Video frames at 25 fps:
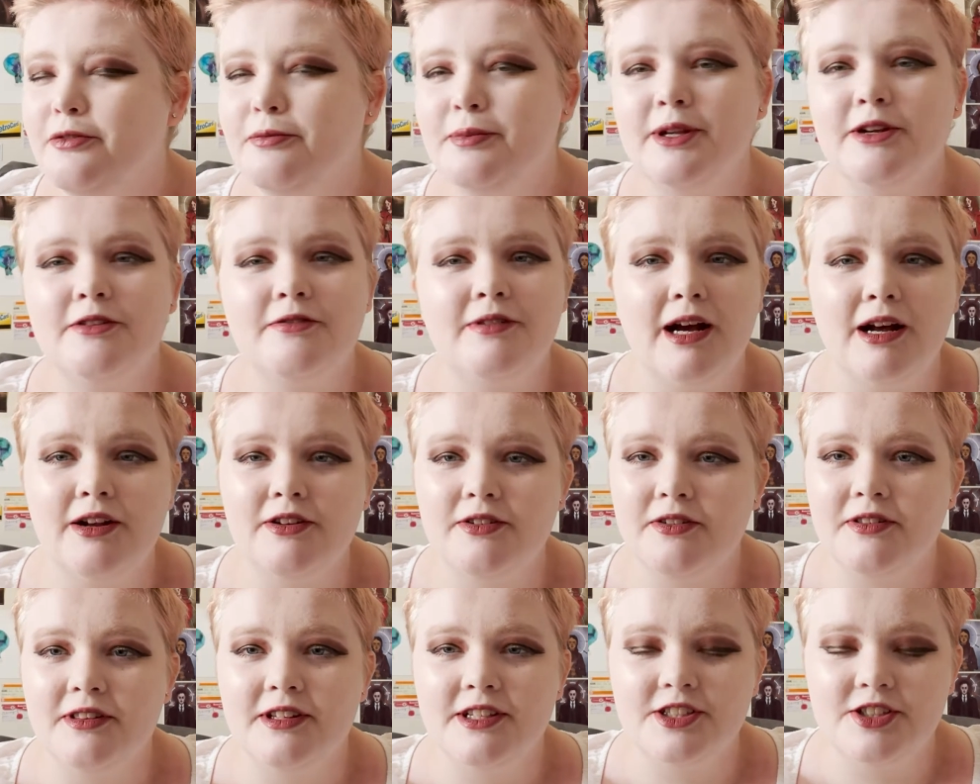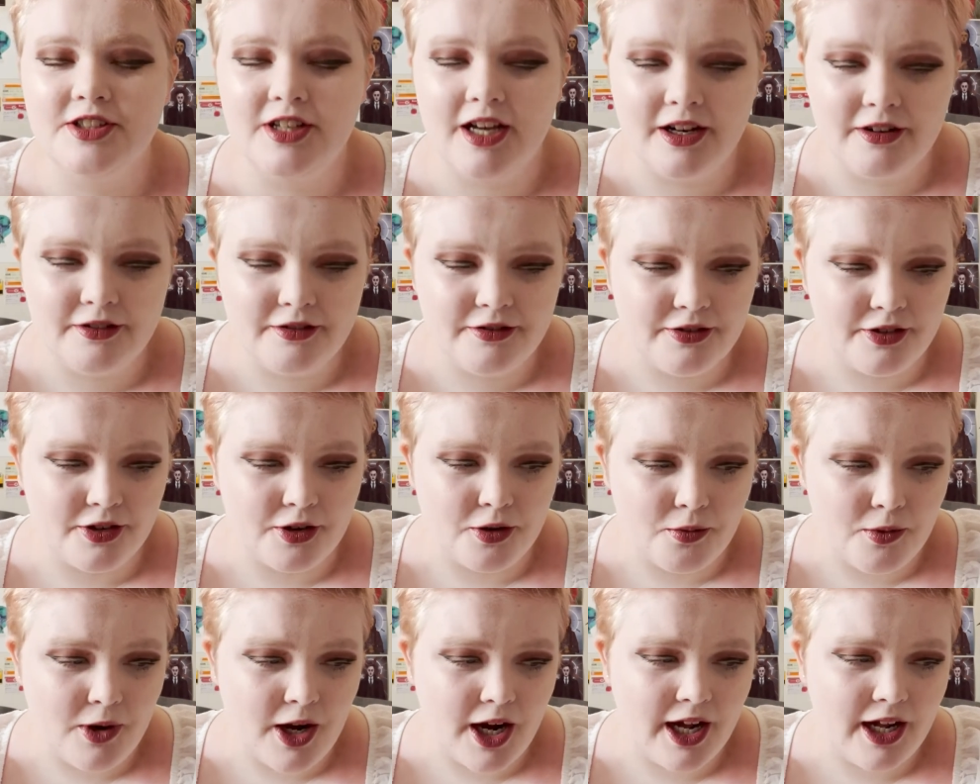been around on this channel for a
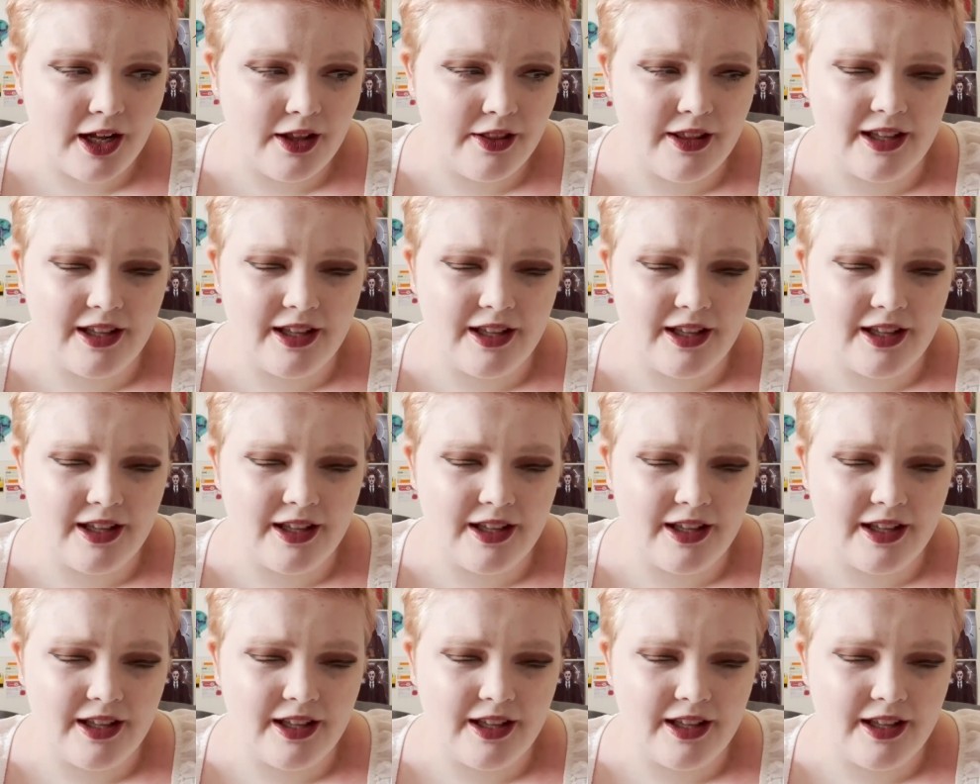while,